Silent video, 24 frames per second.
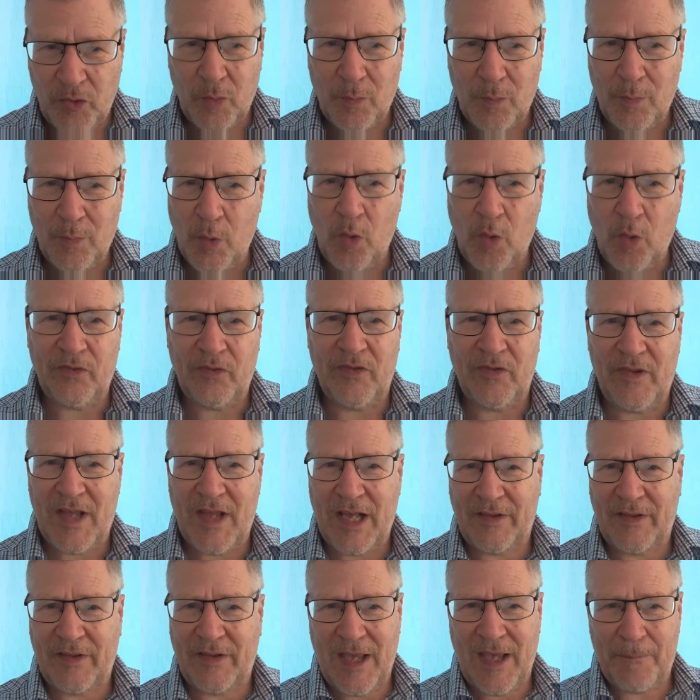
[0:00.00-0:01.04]
more than
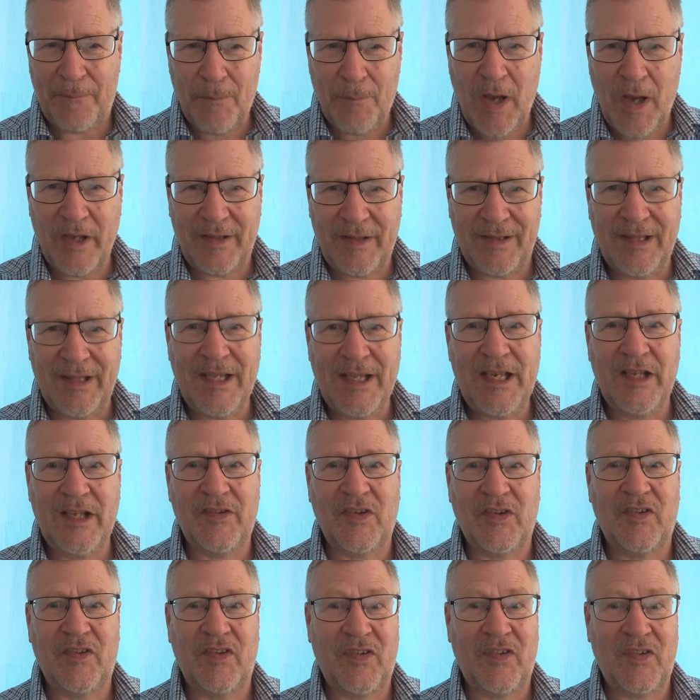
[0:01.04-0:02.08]
that. It might lead
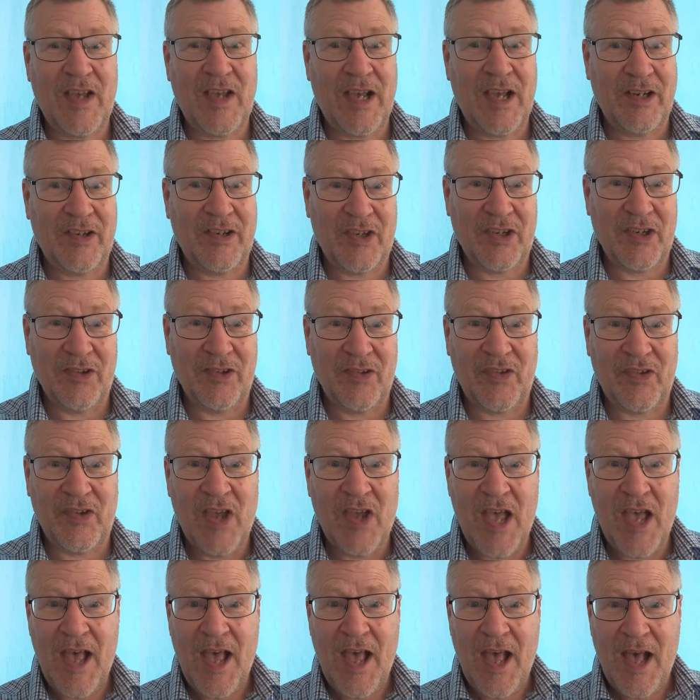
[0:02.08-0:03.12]
to sanctions
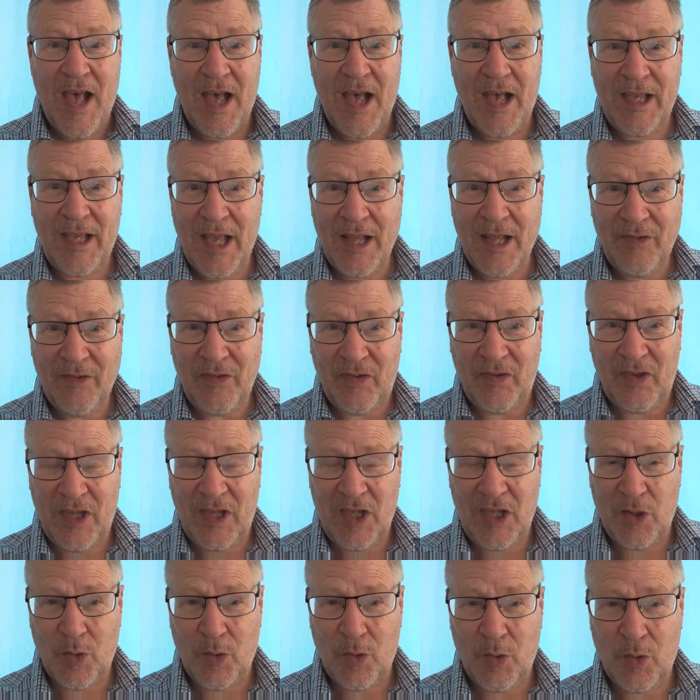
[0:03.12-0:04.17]
against
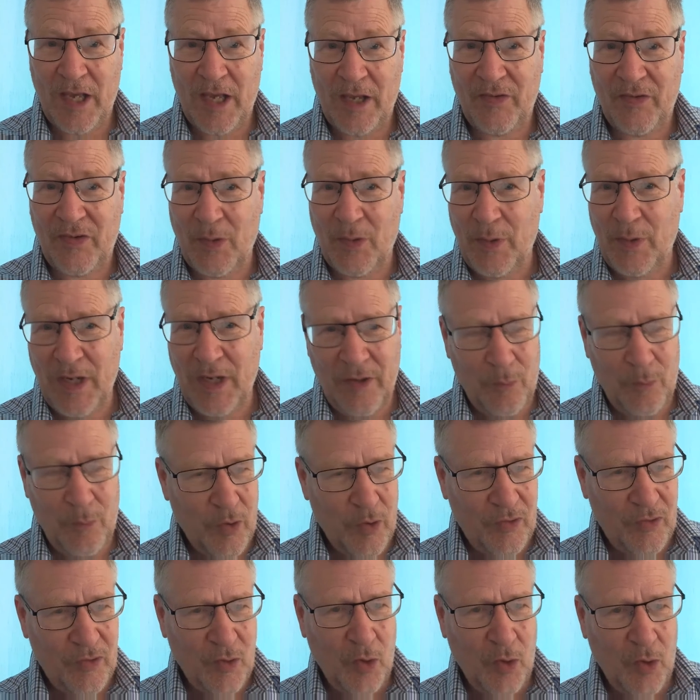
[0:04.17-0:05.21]
the UK. So, in other
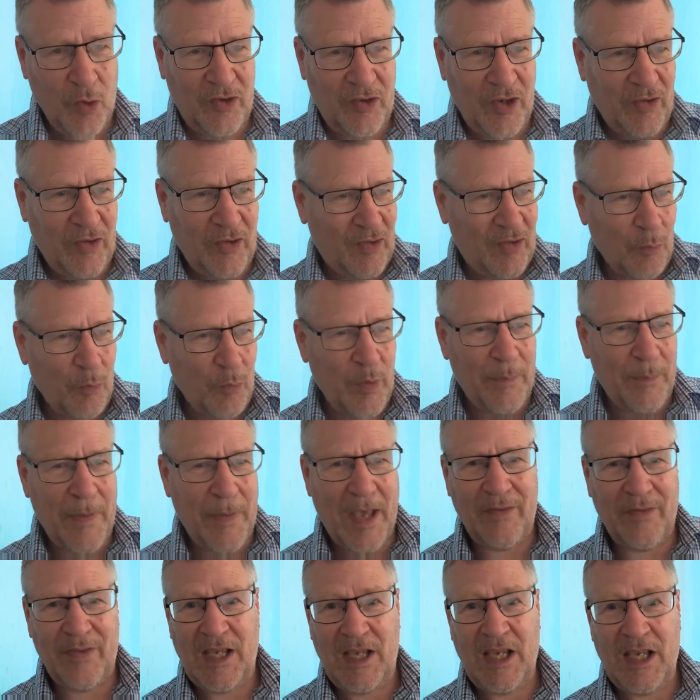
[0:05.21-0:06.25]
words, not just that we
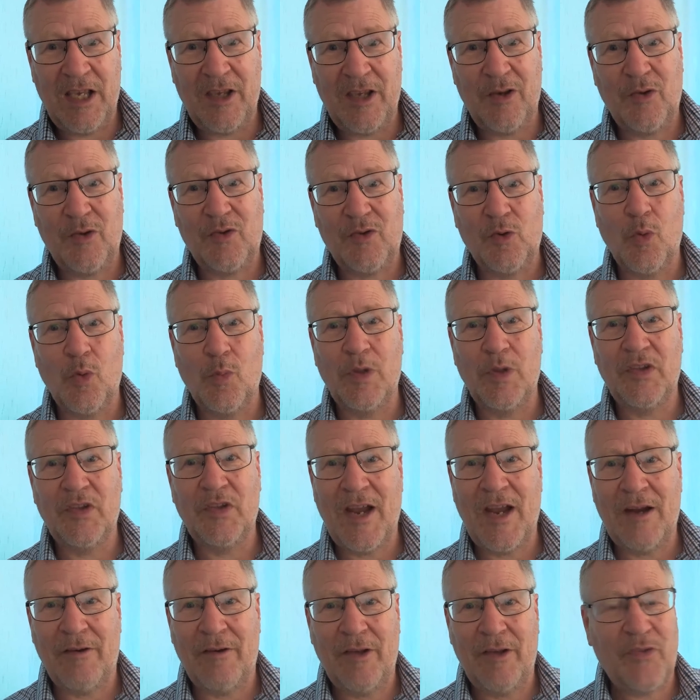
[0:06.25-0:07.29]
pay the EU's normal
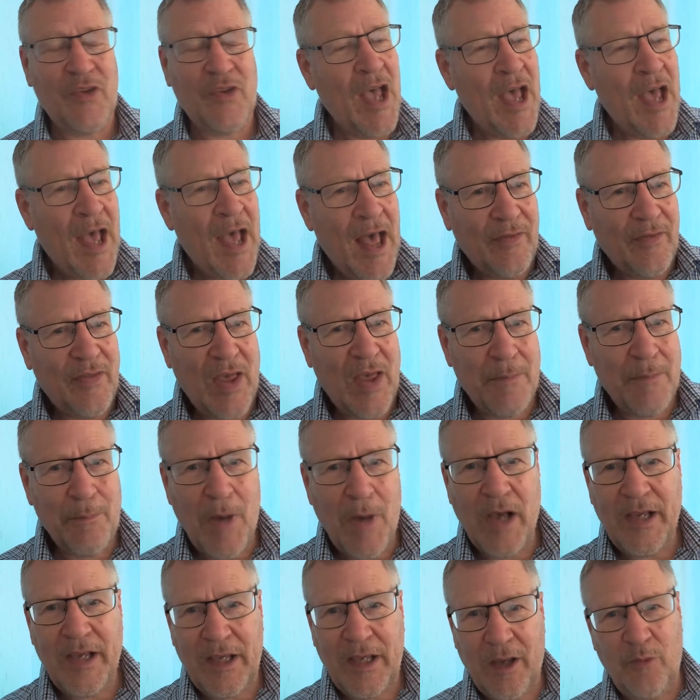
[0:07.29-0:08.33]
tariffs, they
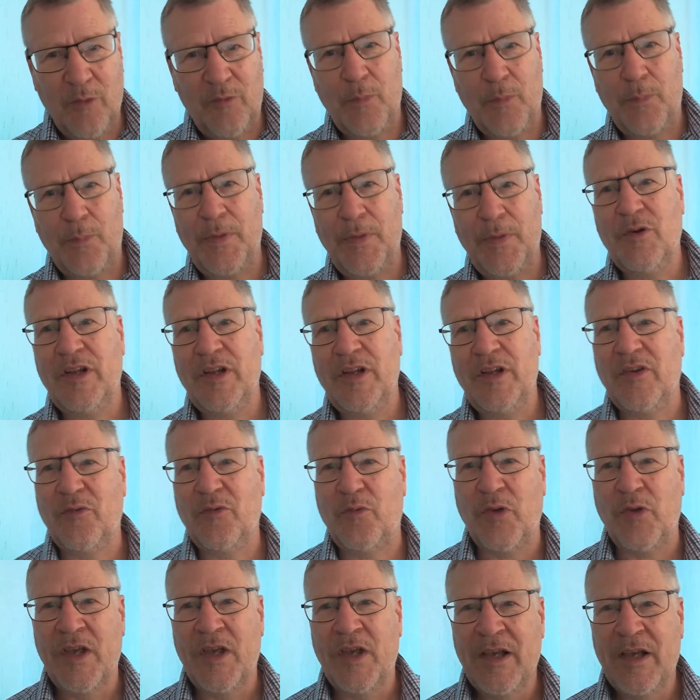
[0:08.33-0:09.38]
might go for punitive